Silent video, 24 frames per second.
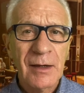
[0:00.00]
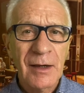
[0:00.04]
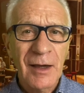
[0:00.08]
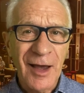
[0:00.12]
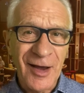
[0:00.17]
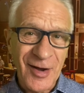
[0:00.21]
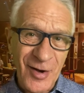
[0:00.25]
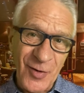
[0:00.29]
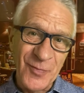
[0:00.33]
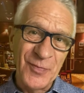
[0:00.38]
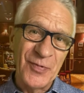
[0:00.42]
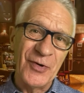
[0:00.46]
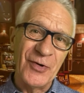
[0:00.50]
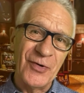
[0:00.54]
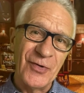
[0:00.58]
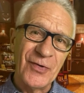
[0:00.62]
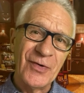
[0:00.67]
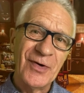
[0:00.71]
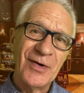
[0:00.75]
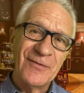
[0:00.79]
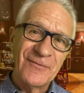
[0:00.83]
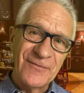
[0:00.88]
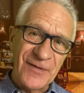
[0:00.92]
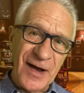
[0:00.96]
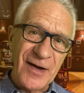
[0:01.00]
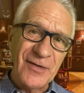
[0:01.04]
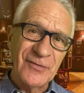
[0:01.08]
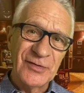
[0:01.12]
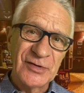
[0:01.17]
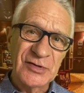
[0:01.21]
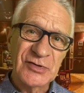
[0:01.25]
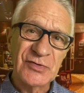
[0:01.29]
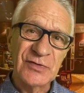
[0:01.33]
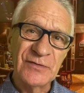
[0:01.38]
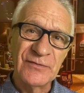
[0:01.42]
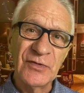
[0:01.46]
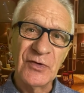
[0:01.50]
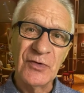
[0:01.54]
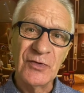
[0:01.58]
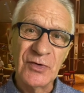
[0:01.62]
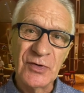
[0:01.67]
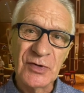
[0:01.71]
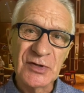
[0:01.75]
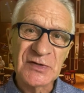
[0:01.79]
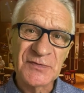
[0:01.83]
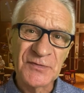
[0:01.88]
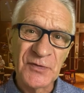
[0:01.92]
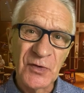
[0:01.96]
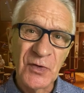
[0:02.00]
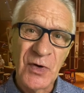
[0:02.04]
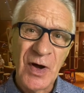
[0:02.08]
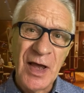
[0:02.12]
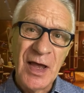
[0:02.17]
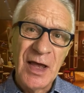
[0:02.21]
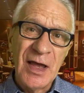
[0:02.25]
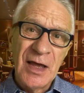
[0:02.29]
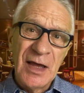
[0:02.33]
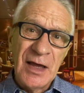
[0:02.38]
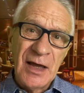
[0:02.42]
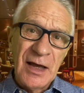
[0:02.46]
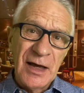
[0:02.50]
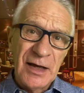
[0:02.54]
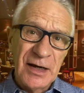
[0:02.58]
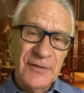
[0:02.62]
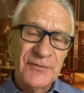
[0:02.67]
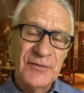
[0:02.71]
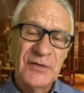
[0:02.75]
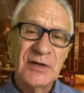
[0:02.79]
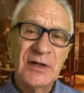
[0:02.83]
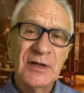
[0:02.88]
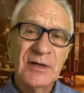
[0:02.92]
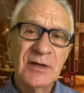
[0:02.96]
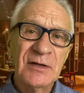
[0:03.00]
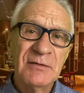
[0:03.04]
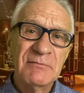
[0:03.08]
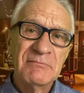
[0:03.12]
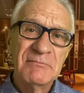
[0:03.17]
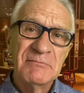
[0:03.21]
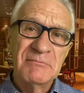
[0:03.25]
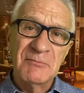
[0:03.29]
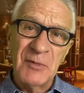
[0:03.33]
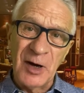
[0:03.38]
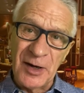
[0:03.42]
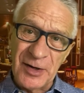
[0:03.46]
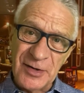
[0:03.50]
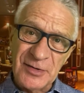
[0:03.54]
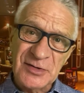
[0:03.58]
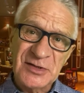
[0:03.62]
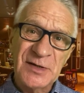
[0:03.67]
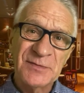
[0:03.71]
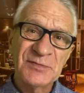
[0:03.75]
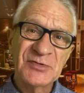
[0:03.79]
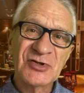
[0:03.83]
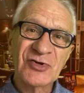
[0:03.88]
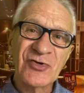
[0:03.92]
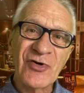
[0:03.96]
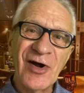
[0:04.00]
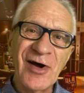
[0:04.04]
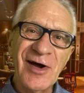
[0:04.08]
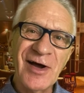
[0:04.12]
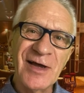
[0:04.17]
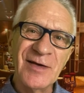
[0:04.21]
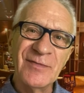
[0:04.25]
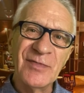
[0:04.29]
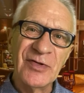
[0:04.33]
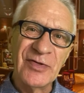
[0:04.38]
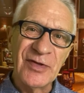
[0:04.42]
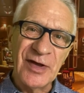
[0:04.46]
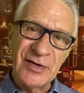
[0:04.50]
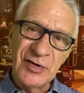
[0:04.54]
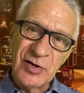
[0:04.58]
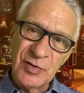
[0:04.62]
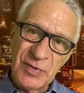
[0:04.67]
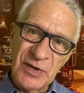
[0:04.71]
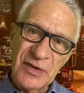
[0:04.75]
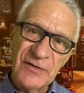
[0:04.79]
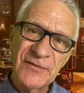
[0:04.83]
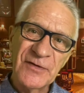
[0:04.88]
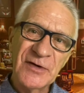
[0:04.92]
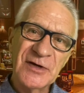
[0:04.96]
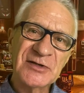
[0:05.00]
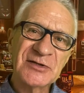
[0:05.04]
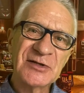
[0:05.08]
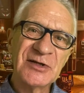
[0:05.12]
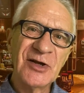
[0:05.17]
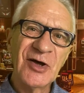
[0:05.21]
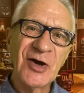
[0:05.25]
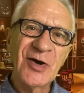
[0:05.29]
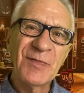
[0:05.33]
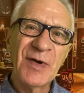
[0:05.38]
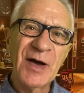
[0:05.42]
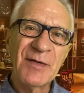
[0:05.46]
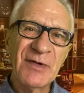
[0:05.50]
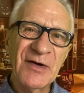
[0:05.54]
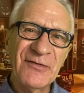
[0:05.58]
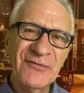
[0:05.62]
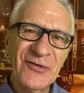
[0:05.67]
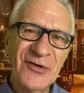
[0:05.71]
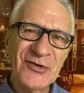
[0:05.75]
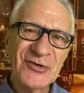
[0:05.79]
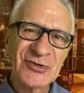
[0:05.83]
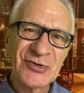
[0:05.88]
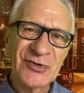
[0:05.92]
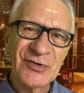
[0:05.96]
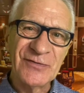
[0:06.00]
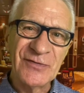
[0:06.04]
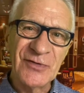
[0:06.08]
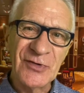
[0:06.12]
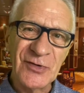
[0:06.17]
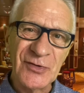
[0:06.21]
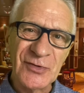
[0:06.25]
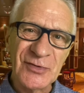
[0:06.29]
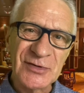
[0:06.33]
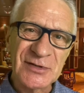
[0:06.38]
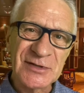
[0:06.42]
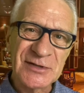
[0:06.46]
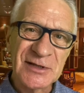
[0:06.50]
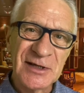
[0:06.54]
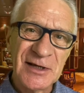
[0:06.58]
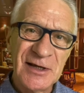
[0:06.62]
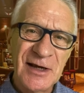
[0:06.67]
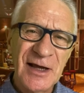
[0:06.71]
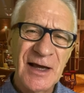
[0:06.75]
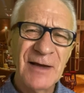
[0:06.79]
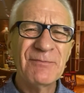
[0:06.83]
I hope you found this review useful, and if you did, why not subscribe, and then you'll be the first to know about my future reviews.